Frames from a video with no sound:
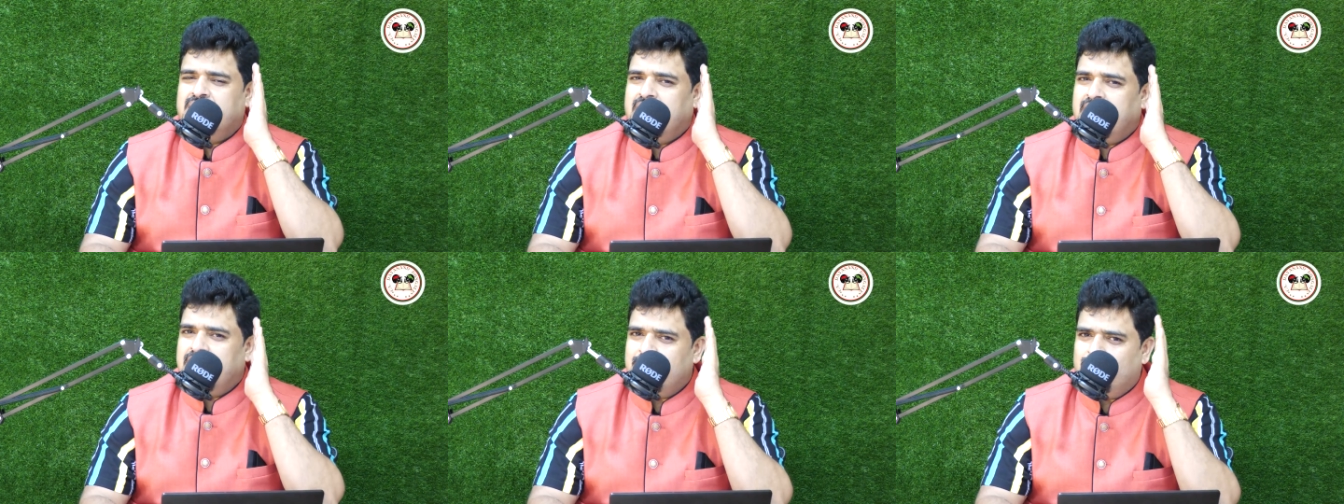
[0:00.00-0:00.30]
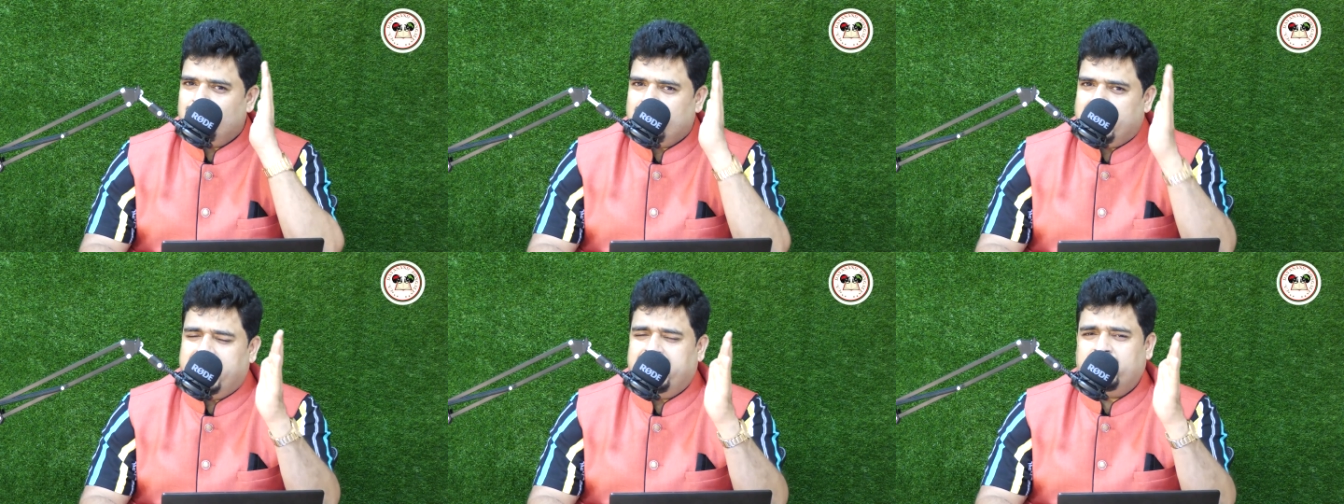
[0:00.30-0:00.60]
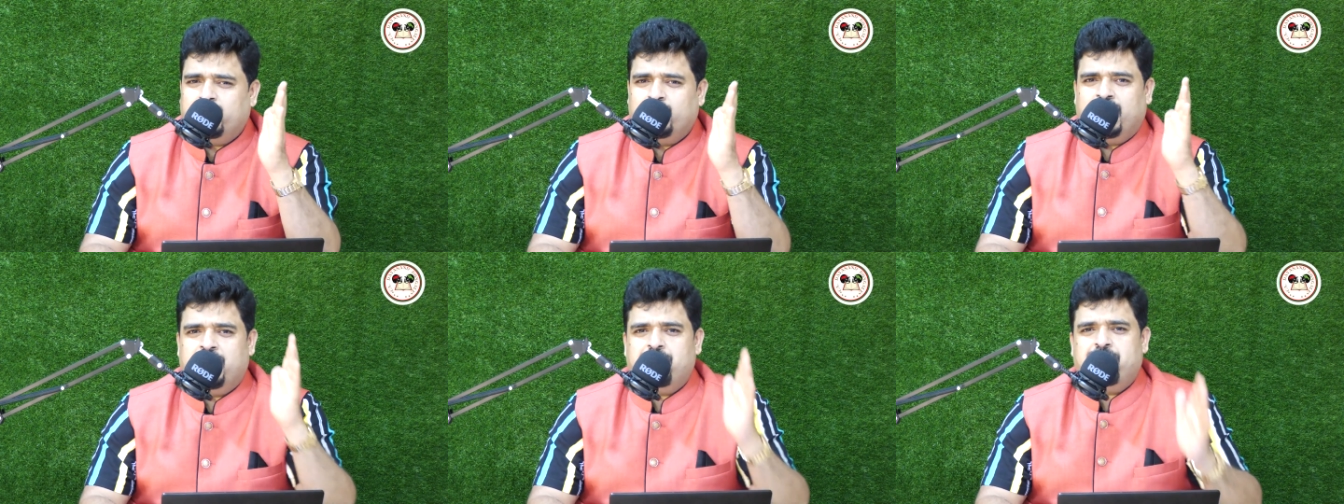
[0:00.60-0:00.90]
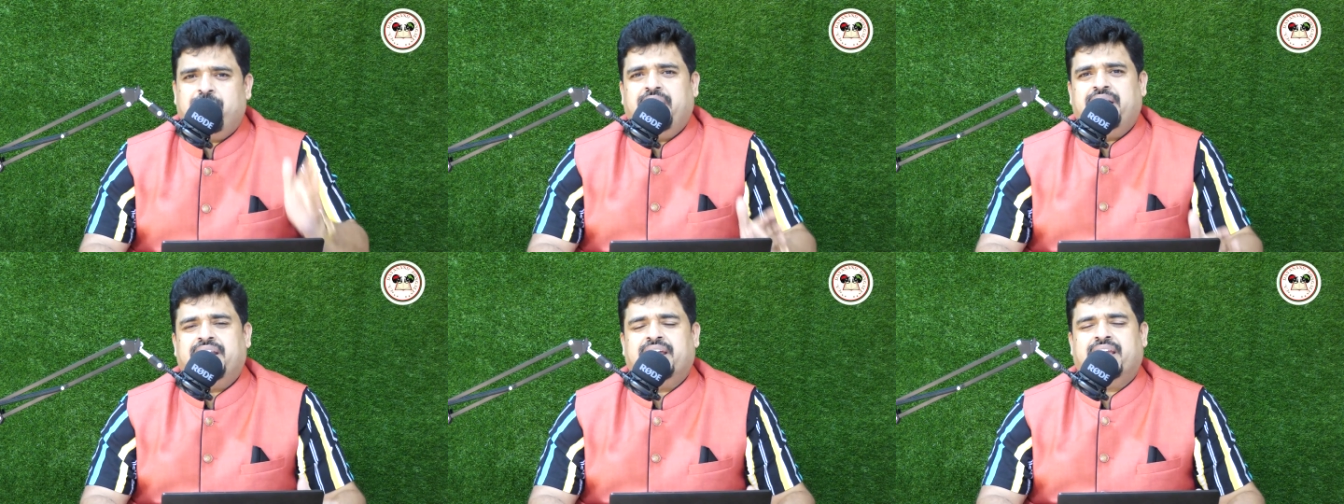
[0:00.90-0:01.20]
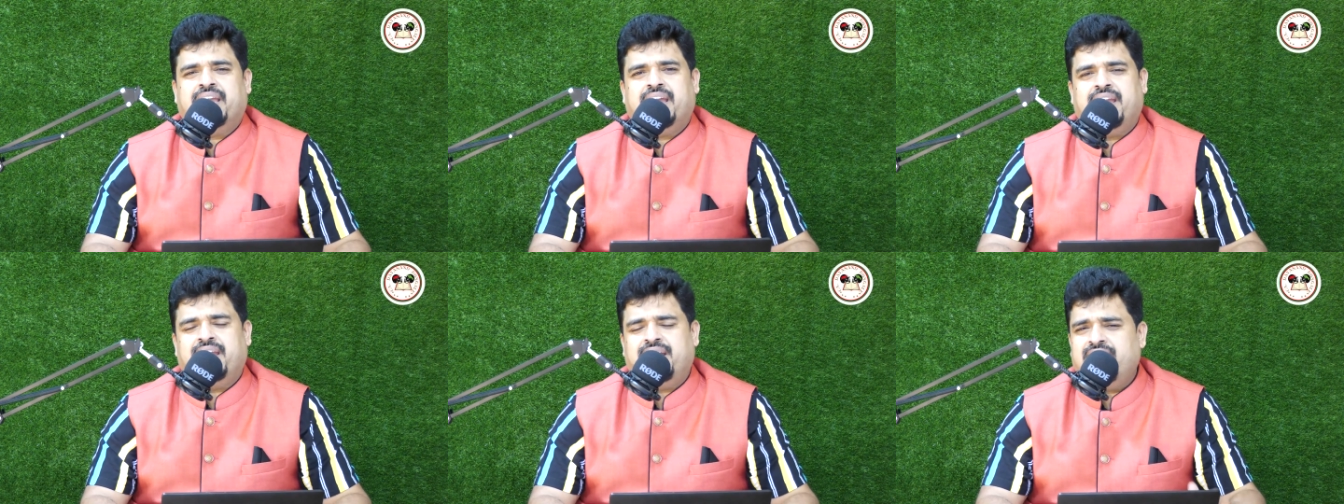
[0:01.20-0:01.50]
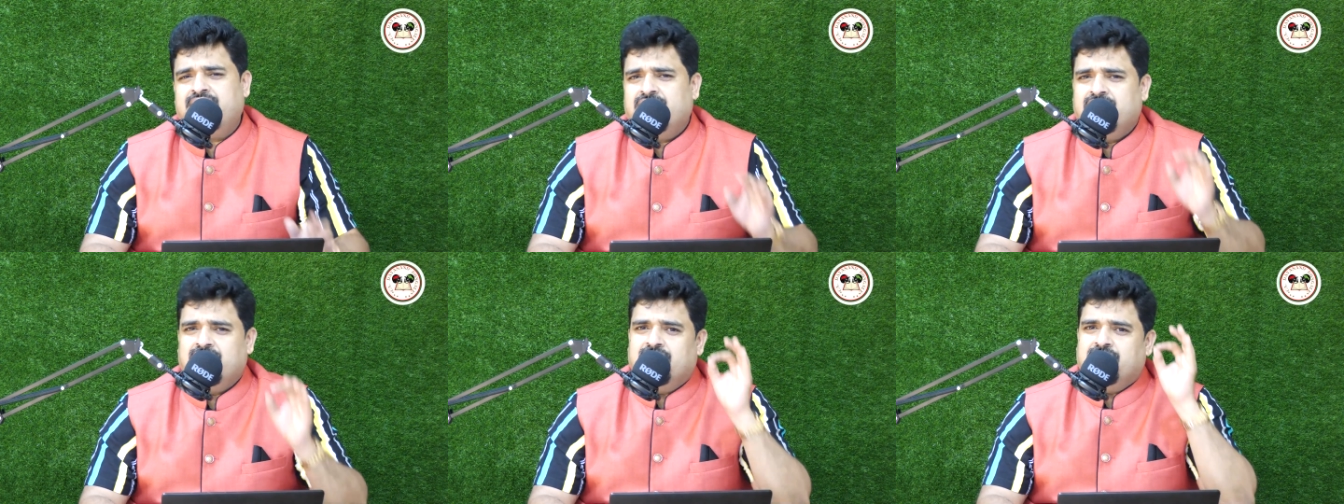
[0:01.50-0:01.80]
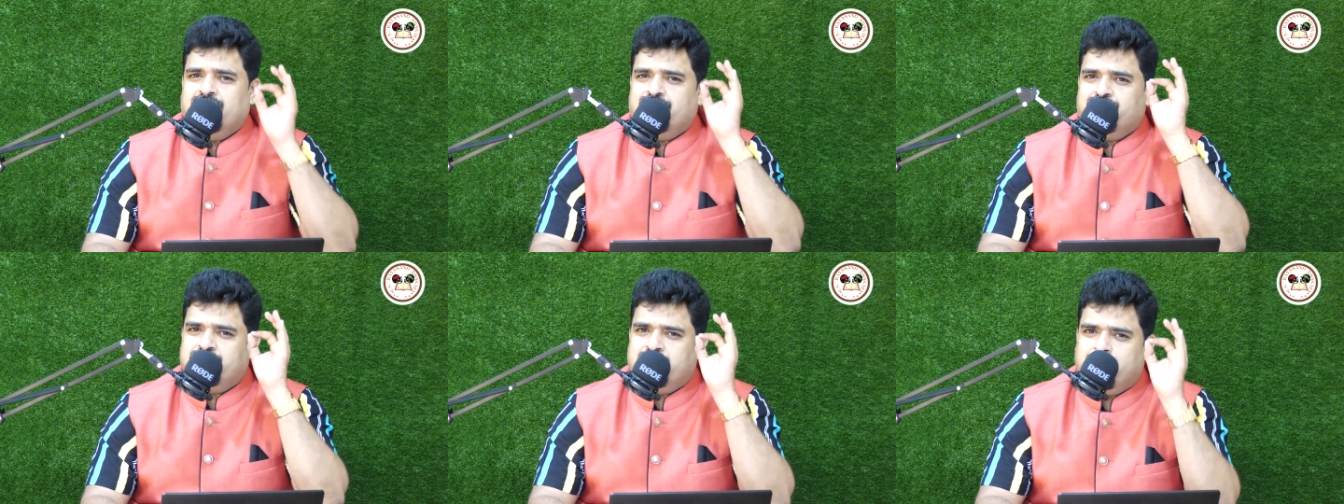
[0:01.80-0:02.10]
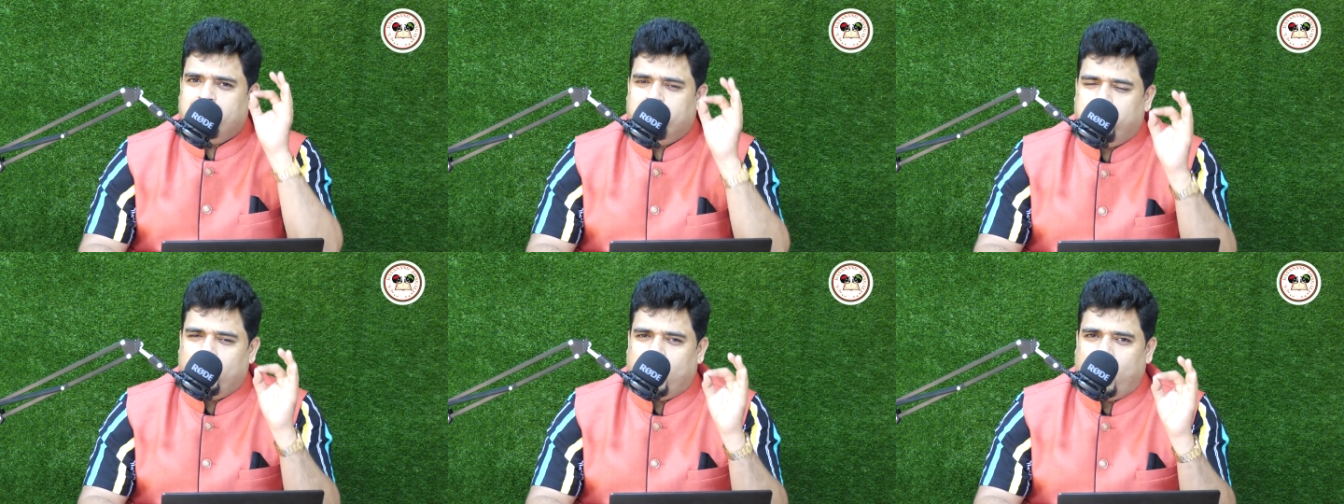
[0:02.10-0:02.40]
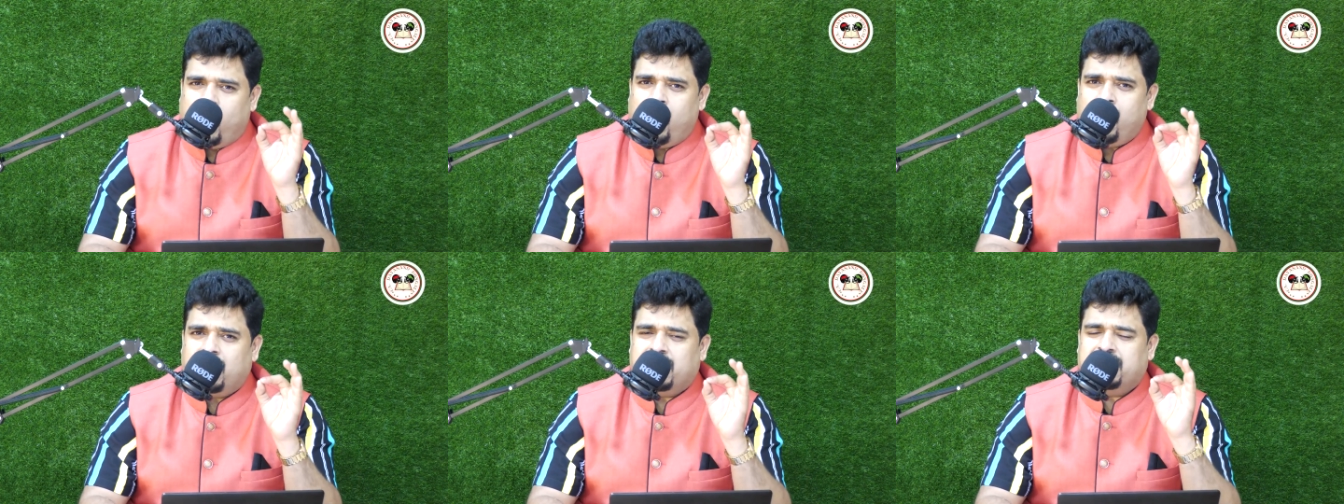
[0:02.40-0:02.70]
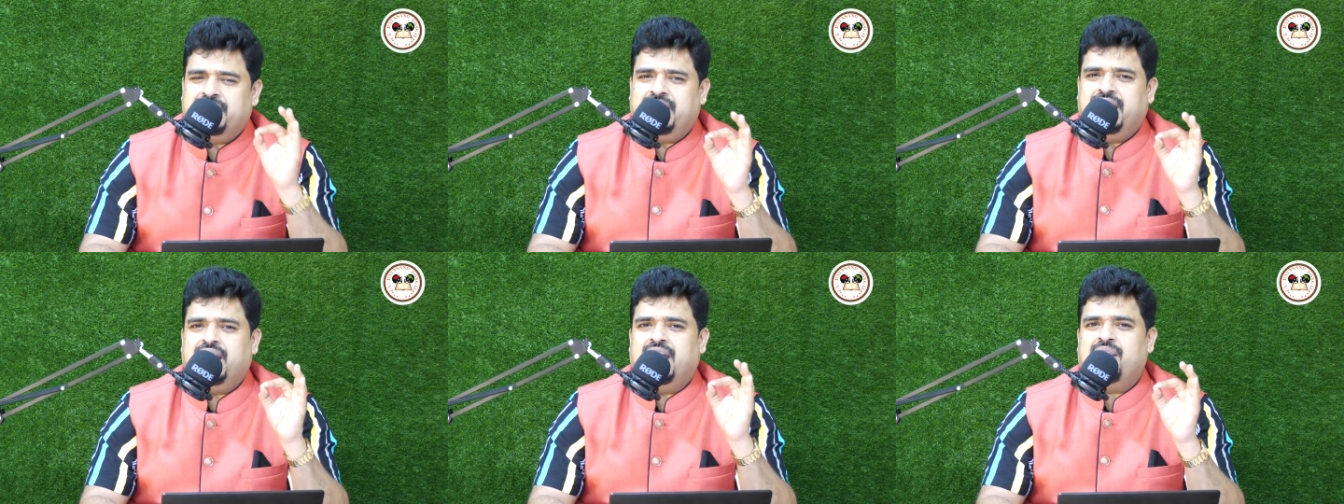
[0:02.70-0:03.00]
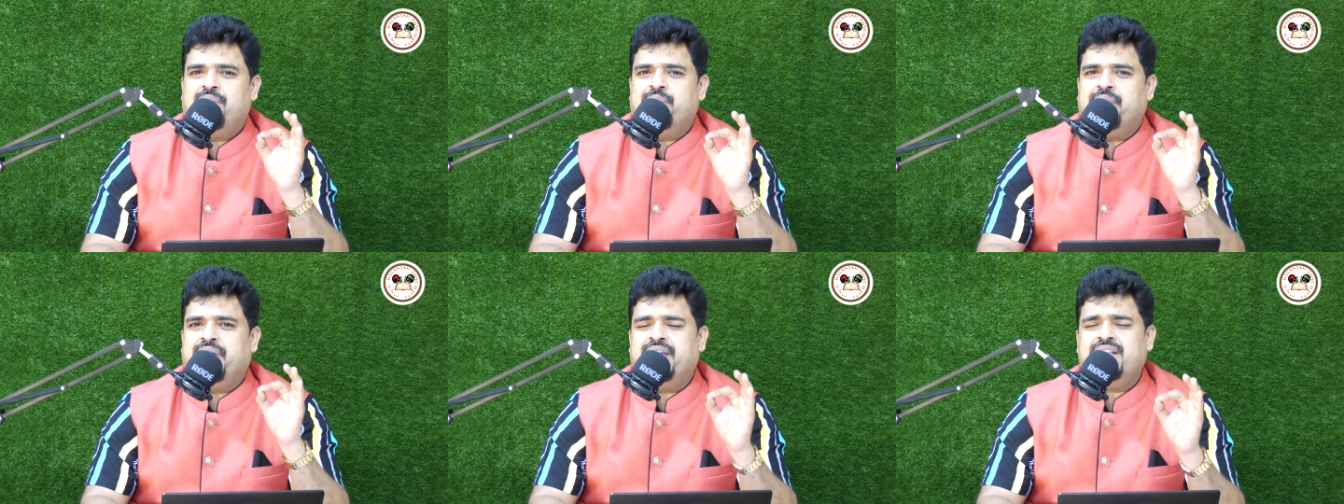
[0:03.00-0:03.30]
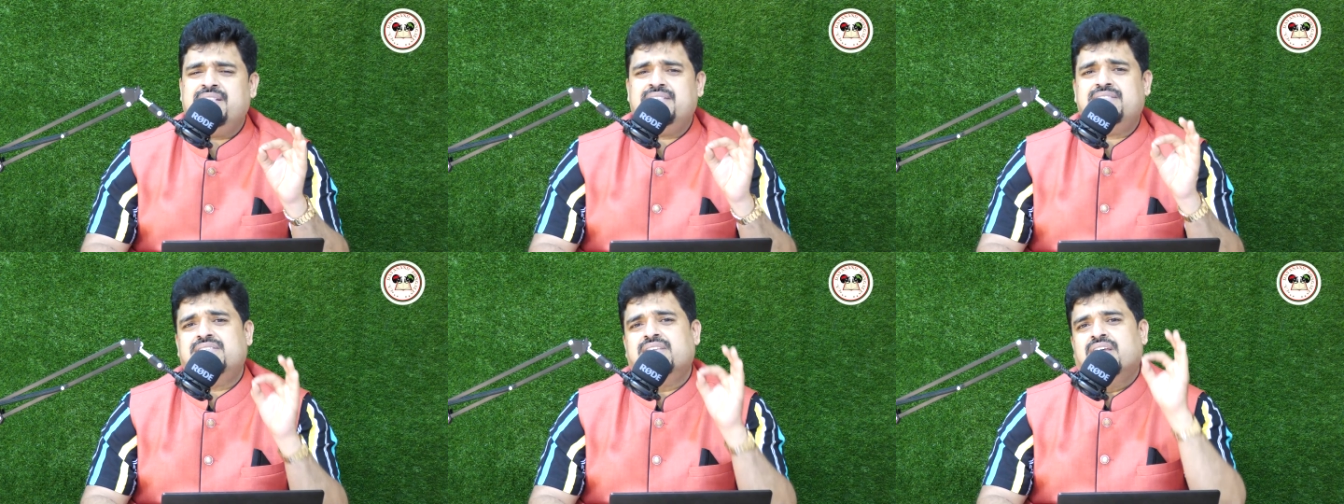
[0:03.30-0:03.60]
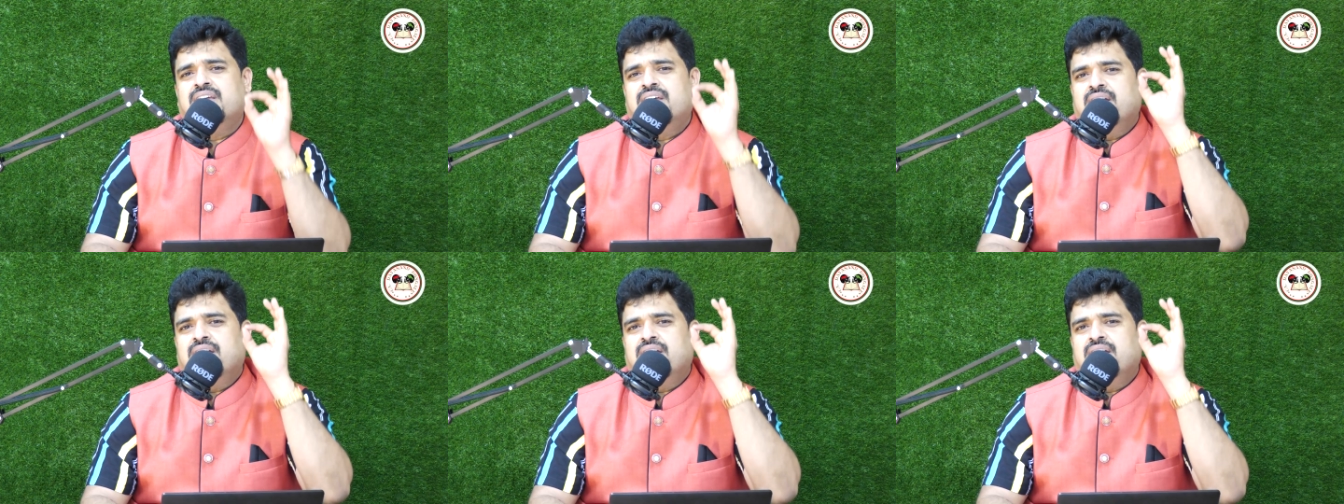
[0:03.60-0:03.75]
I would like to repeat again, the block deal means